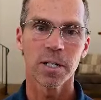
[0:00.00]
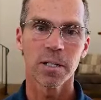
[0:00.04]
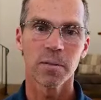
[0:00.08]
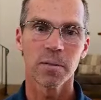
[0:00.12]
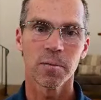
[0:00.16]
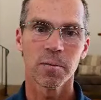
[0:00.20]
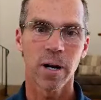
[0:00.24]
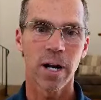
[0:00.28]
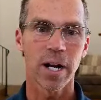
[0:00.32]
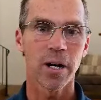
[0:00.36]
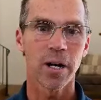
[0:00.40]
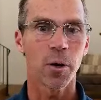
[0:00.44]

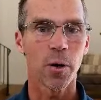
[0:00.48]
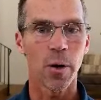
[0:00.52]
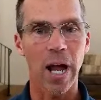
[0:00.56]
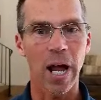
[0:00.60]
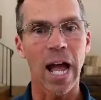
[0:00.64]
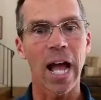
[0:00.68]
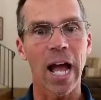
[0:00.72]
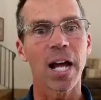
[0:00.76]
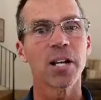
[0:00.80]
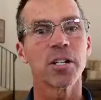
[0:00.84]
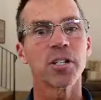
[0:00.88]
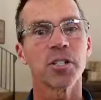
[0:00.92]
right, or
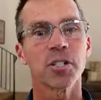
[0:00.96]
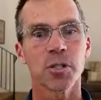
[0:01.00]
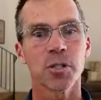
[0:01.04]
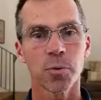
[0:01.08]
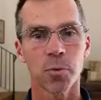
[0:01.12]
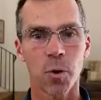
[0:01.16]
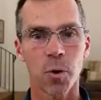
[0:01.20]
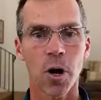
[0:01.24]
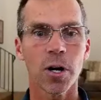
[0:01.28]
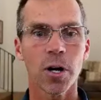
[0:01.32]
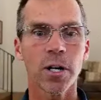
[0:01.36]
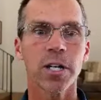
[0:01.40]
as you're
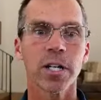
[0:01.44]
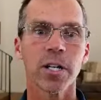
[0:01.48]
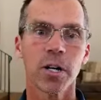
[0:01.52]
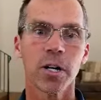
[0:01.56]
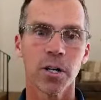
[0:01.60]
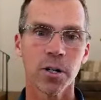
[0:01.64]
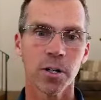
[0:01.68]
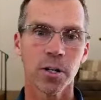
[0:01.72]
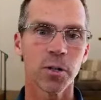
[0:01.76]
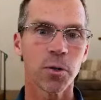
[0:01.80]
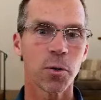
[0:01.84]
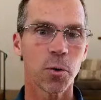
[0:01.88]
walking
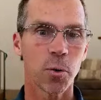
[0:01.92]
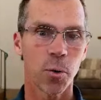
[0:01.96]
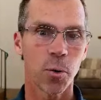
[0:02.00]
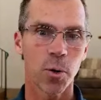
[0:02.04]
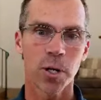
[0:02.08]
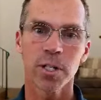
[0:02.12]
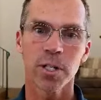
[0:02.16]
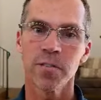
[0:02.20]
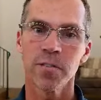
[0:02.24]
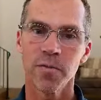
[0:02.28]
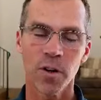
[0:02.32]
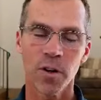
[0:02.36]
onto the court
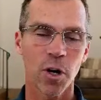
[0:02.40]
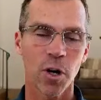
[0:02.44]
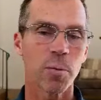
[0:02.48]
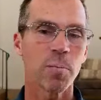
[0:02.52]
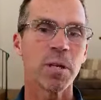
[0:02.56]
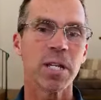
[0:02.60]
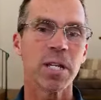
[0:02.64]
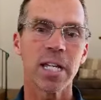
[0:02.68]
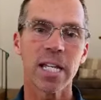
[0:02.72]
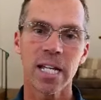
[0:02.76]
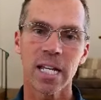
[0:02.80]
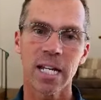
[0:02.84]
at the very
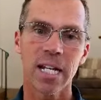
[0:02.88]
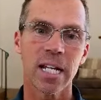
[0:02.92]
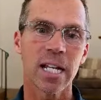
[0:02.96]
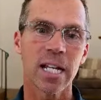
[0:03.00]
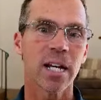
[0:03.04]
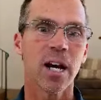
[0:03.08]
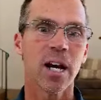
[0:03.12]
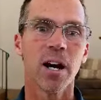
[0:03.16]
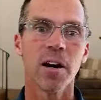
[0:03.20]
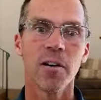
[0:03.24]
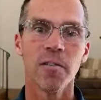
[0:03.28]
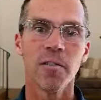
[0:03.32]
beginning
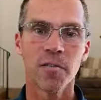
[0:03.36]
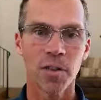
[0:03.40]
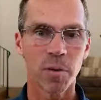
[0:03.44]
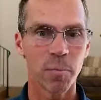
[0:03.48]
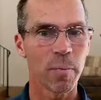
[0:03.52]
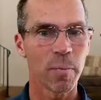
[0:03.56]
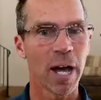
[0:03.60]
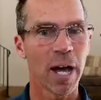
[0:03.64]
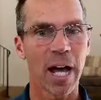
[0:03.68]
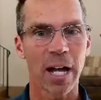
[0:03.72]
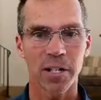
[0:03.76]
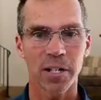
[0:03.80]
of the
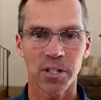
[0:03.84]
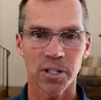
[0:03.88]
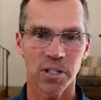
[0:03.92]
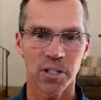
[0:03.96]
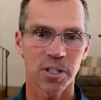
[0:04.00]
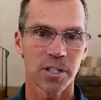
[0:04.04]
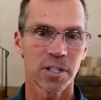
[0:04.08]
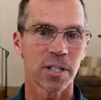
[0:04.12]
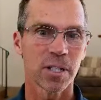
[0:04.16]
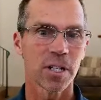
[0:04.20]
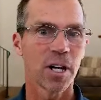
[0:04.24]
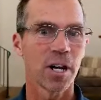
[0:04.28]
match,
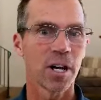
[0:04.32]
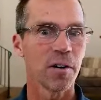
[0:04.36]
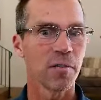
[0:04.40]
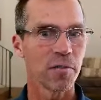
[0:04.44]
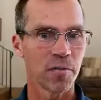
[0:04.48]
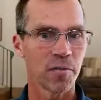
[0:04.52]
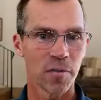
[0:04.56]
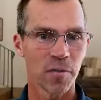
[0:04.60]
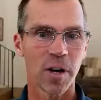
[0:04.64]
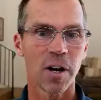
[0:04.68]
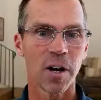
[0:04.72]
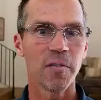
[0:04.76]

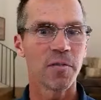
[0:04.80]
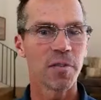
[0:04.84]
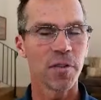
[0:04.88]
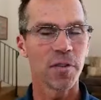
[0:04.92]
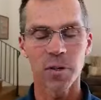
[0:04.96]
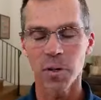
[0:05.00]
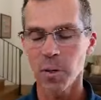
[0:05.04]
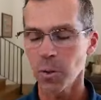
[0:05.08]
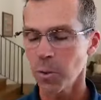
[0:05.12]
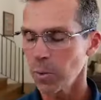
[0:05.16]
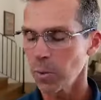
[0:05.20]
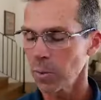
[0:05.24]
of the
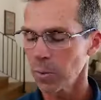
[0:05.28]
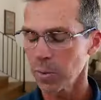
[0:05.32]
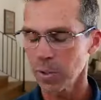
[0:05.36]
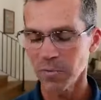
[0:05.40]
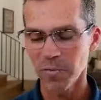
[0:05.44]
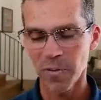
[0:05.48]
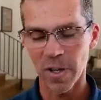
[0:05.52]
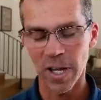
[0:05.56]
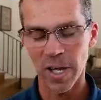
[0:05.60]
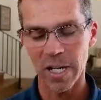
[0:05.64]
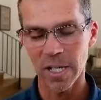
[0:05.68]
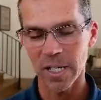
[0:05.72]
whole
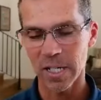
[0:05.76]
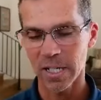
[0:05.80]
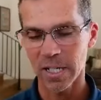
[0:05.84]
event,